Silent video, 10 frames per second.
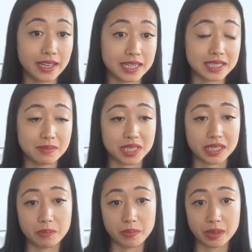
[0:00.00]
that seems
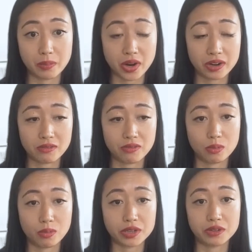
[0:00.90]
like a big part of
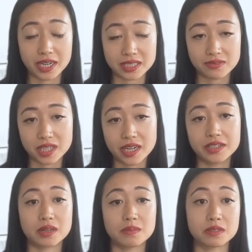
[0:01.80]
what you guys have done
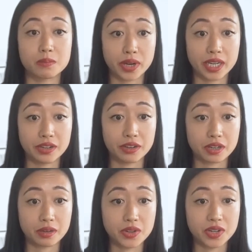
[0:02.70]
in terms of bringing your
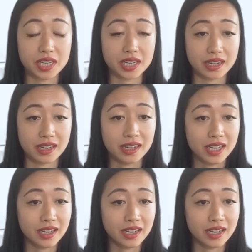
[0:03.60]
community in.